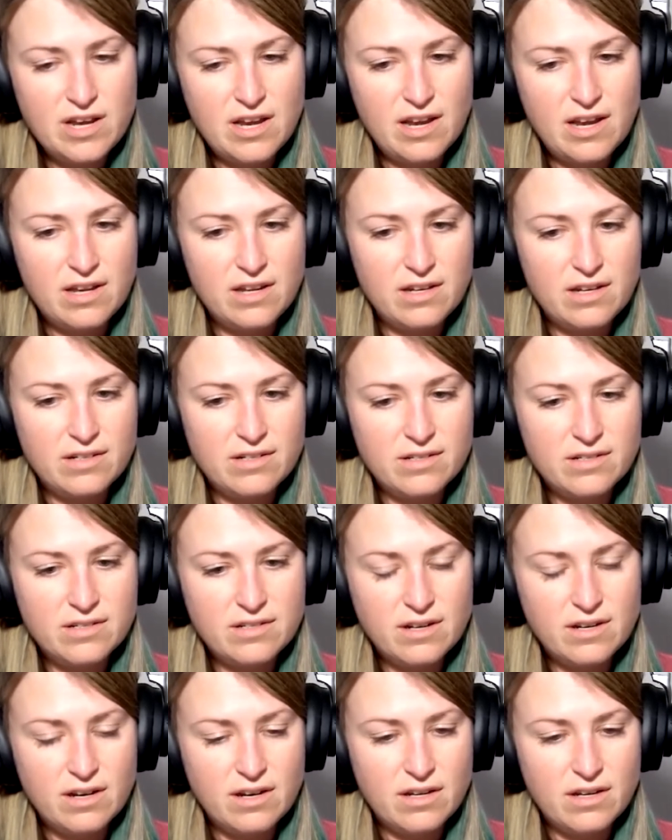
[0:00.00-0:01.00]
And
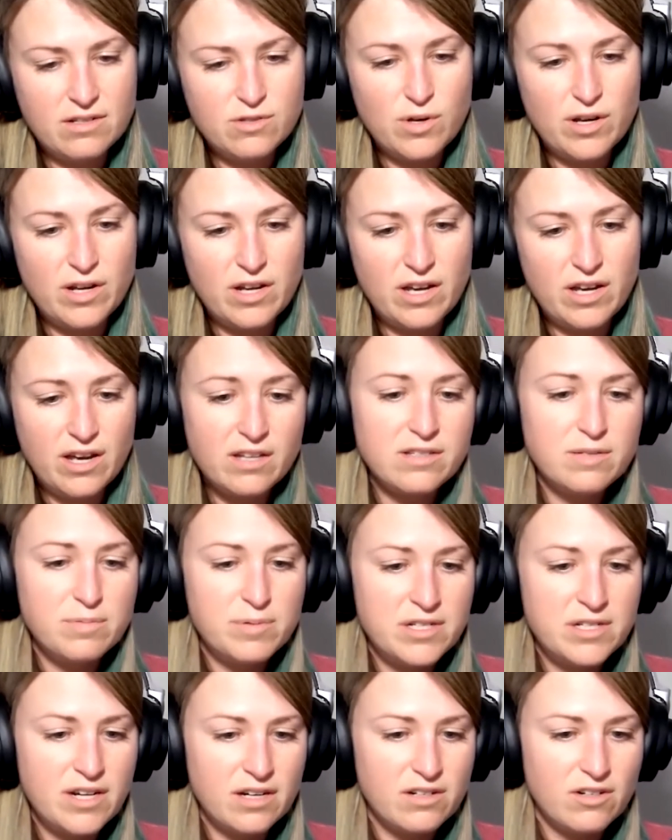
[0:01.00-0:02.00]
so I had to be
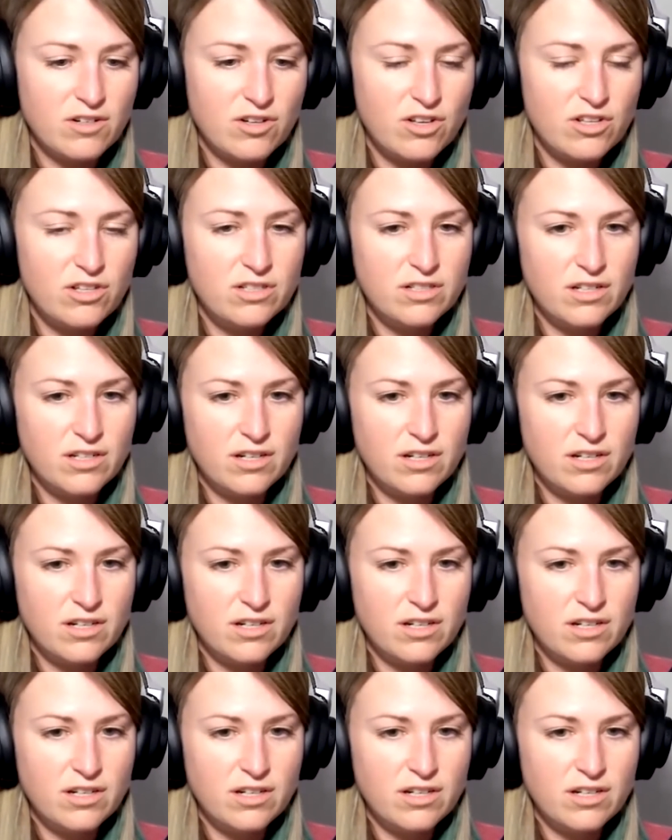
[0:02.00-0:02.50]
technical